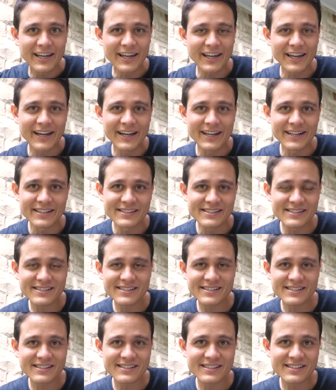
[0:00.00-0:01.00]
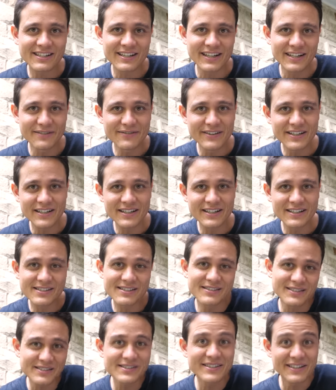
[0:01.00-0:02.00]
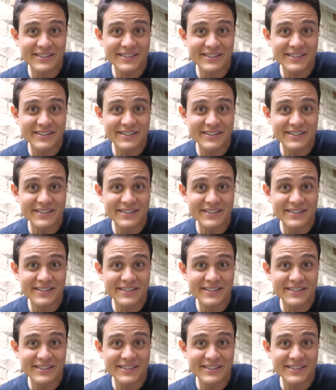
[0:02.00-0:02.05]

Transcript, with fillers: and it's kind of a, it, it,